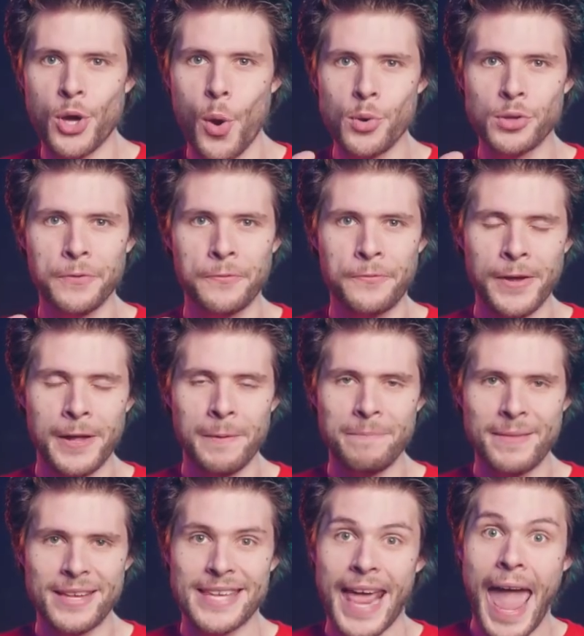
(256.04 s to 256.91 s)
going to
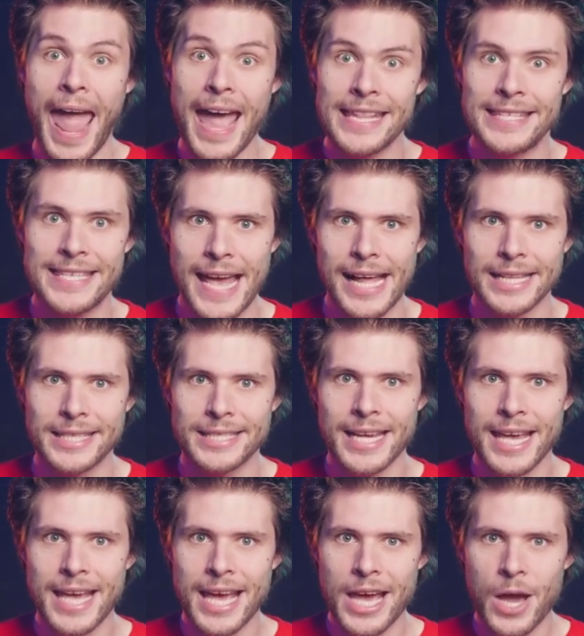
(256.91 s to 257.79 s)
film this
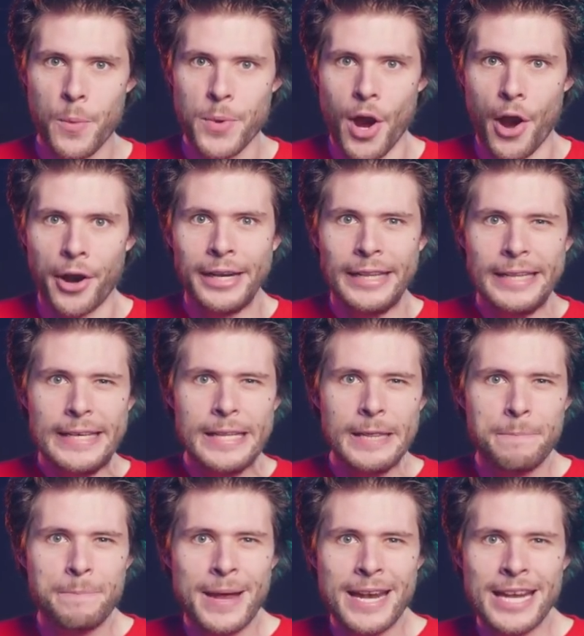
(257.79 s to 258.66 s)
handheld. We are a
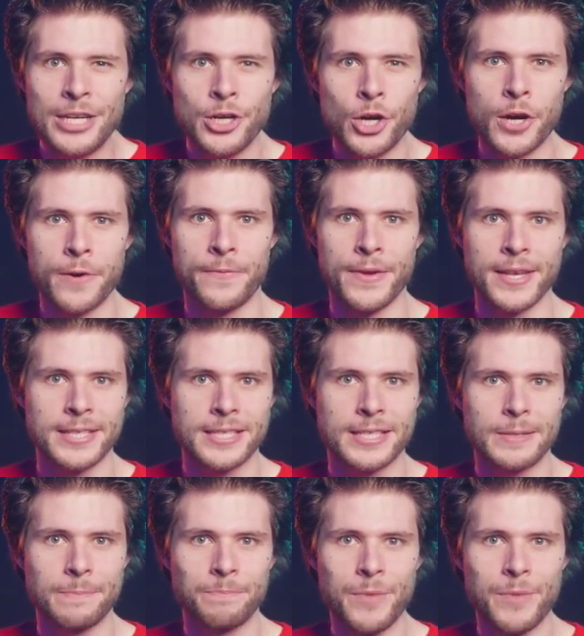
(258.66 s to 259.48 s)
little bit nervous.